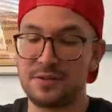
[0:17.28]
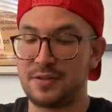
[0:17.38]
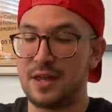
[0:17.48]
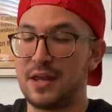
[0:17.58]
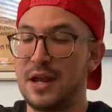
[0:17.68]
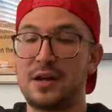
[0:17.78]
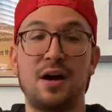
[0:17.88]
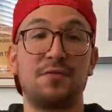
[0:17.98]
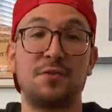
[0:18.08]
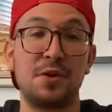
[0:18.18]
that I
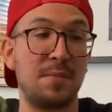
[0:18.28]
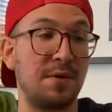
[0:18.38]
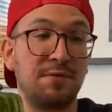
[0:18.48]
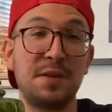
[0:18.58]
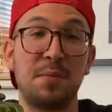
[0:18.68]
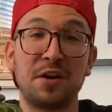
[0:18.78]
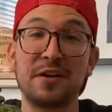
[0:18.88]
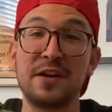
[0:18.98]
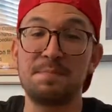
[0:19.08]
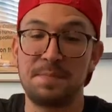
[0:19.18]
got from a flea
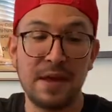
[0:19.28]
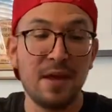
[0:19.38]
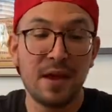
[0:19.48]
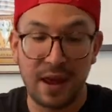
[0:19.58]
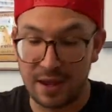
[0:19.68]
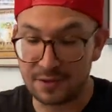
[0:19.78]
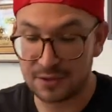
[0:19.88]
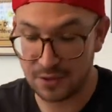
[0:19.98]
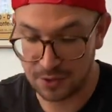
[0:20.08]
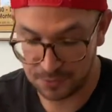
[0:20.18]
market. And
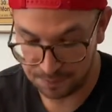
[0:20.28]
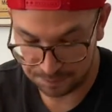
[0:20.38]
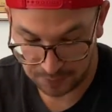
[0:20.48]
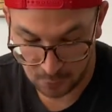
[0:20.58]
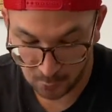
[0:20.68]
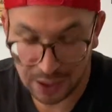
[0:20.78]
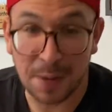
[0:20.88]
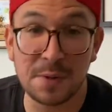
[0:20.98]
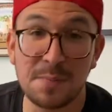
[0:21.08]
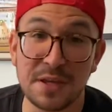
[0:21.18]
so what I'm
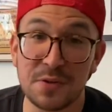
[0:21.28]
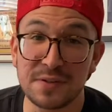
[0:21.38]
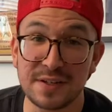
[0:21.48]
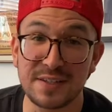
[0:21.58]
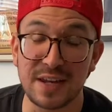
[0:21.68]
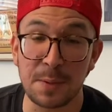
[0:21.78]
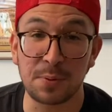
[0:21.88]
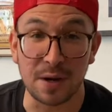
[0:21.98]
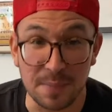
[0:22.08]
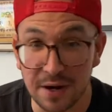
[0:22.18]
going to be using today
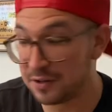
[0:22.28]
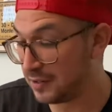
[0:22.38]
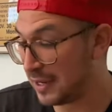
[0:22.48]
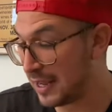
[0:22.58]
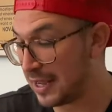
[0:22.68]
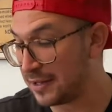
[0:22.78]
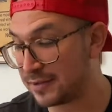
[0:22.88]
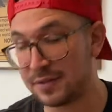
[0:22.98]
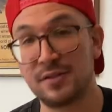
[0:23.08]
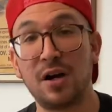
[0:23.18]
primarily
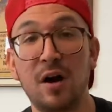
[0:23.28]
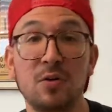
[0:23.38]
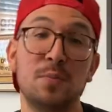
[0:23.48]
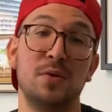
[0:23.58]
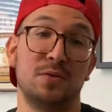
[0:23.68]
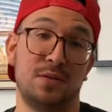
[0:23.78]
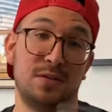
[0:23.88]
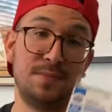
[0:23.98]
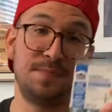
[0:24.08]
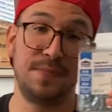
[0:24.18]
is toggle bolts.
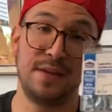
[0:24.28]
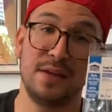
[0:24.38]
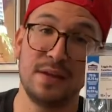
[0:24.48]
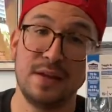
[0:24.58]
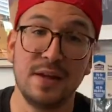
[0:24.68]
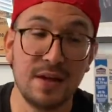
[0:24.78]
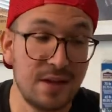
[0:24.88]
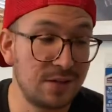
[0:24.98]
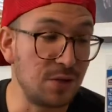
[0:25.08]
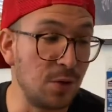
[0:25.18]

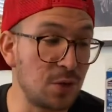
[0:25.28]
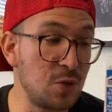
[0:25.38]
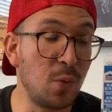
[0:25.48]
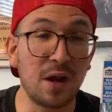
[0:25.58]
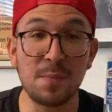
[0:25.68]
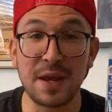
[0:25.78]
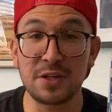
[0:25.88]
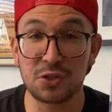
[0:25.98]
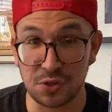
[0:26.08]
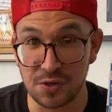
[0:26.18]
So you want to make
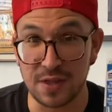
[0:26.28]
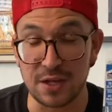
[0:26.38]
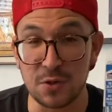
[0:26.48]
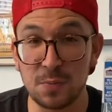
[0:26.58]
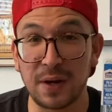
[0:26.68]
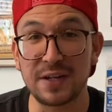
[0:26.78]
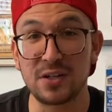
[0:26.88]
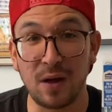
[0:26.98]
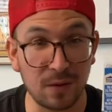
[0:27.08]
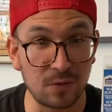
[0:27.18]
sure that you buy
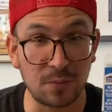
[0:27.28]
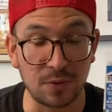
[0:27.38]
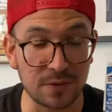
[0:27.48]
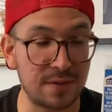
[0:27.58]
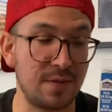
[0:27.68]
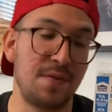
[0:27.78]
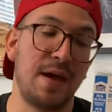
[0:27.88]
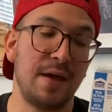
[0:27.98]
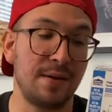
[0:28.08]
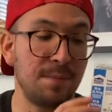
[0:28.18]
toggle bolts
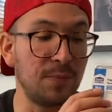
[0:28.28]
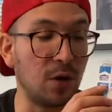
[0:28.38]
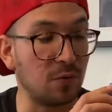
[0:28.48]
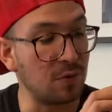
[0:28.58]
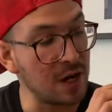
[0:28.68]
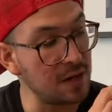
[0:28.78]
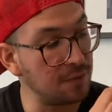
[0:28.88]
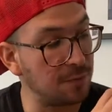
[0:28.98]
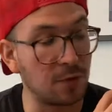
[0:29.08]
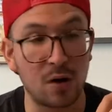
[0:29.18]
that are
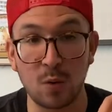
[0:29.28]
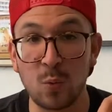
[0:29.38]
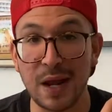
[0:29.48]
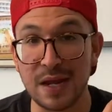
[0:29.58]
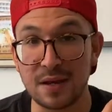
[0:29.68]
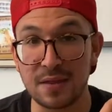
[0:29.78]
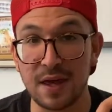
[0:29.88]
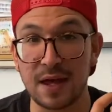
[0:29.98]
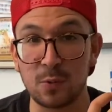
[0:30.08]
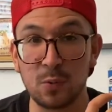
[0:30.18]
rated for a weight
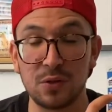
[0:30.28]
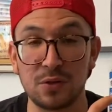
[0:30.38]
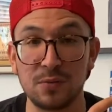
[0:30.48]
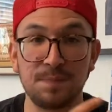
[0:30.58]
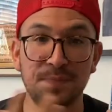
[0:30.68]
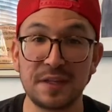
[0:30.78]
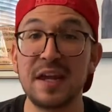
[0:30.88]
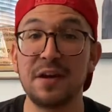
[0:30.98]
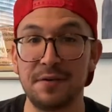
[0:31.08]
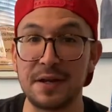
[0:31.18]
that will
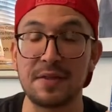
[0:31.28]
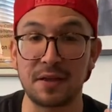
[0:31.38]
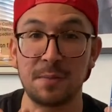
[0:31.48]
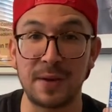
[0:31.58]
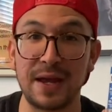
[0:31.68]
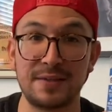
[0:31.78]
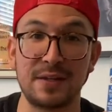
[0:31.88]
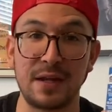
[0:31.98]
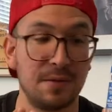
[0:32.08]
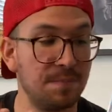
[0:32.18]
carry the capacity,